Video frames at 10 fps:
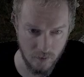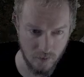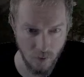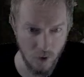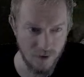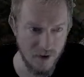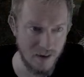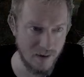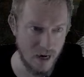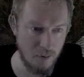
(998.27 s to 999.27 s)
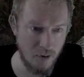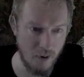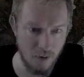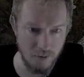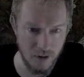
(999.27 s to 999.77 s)
One thing that I
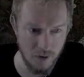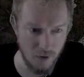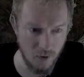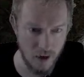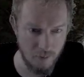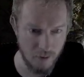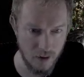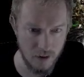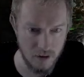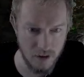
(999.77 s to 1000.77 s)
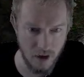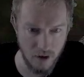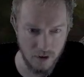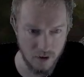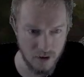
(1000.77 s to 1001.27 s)
probably do when I play this
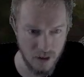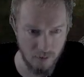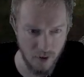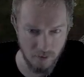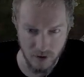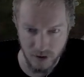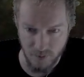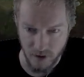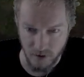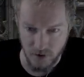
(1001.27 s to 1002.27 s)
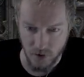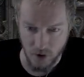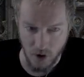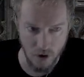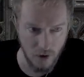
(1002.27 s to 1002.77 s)
character is I probably spend too
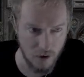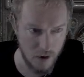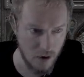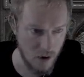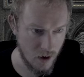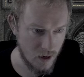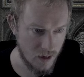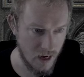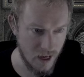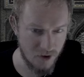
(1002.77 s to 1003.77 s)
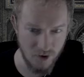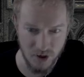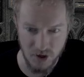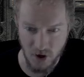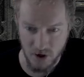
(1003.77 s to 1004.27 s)
long gathering
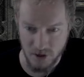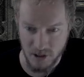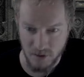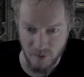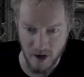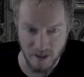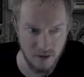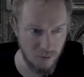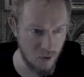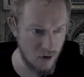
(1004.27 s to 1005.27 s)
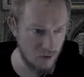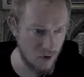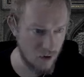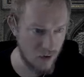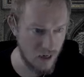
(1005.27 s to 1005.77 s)
charges past the point of
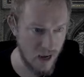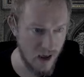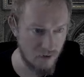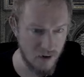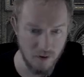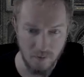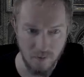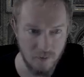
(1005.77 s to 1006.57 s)
already having them.